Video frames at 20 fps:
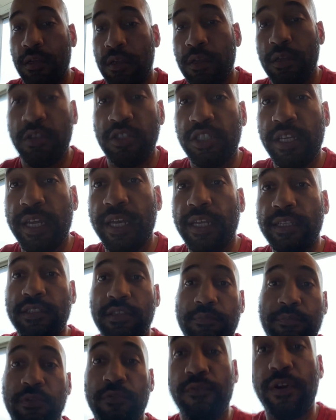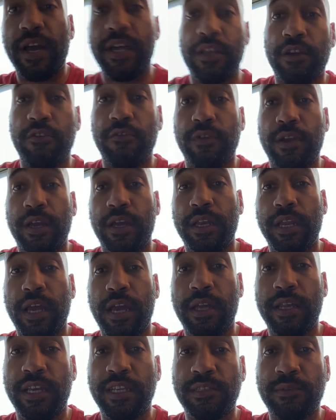Shout out to Provider Grind.
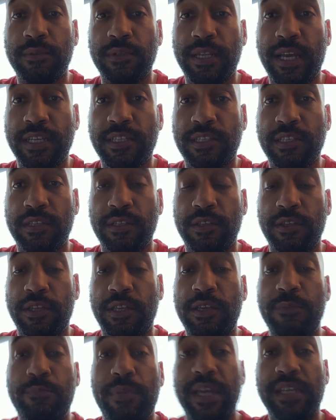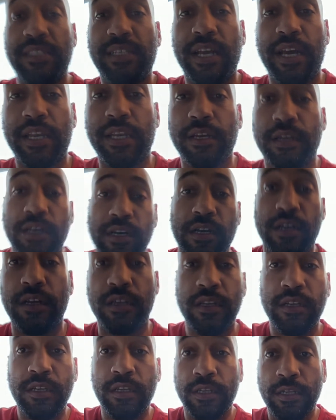I, that's that's he based out of
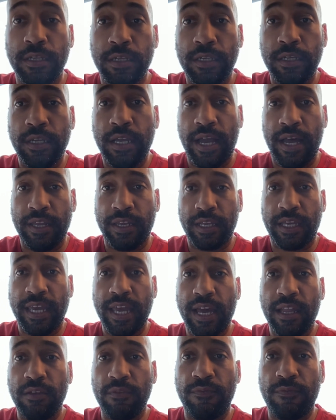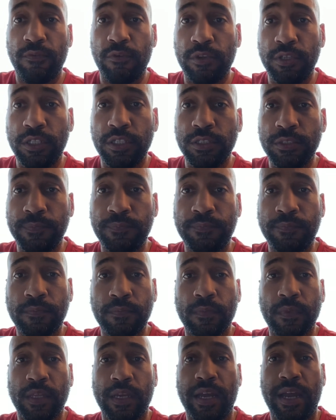uh, out of California.
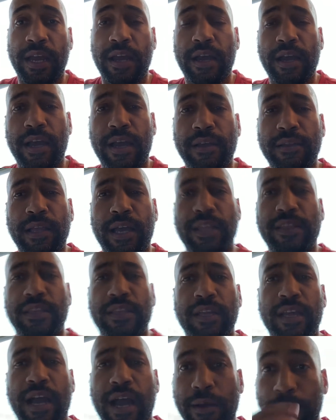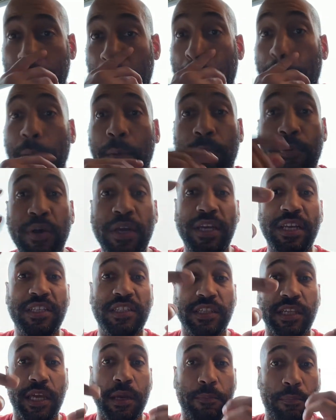Uh, I, I I'm, I'm gonna put
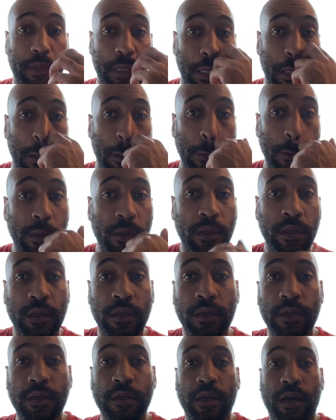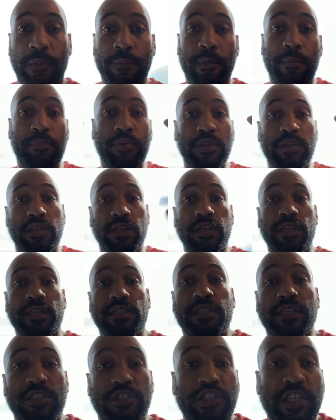his link below. I'm gonna put the link
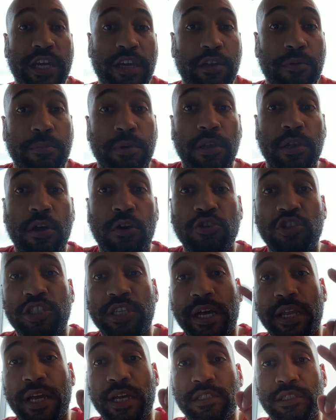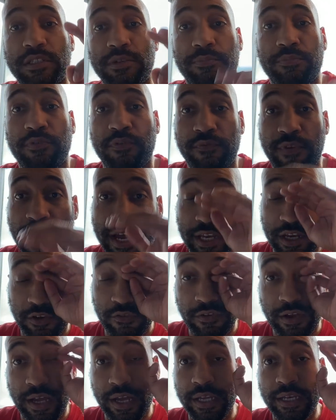to his channel below. Shout out to Provider
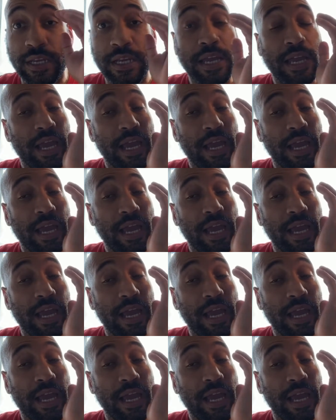Grind.